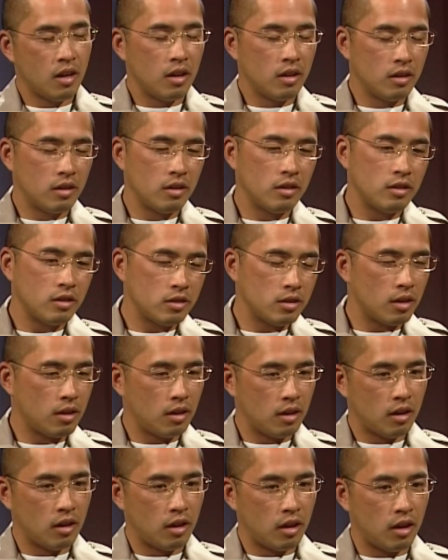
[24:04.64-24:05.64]
There's
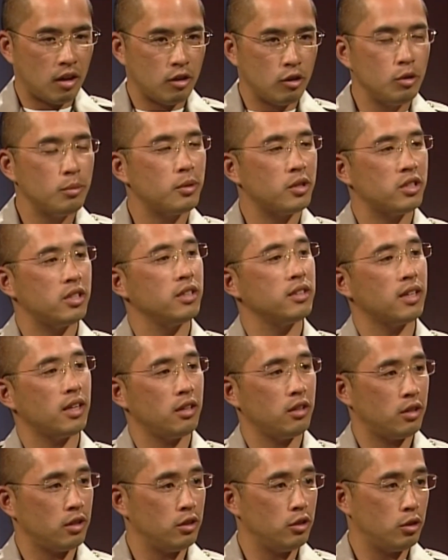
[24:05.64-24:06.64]
numerous things that
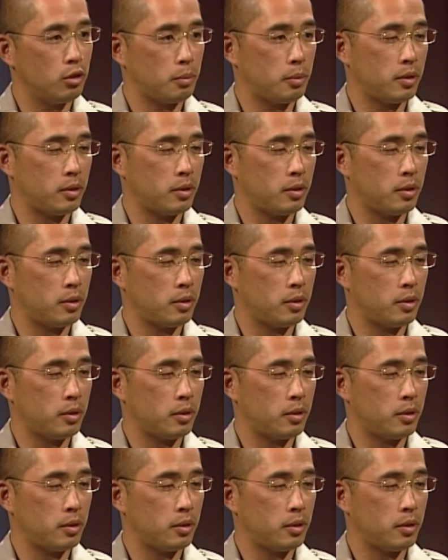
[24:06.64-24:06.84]
you can do to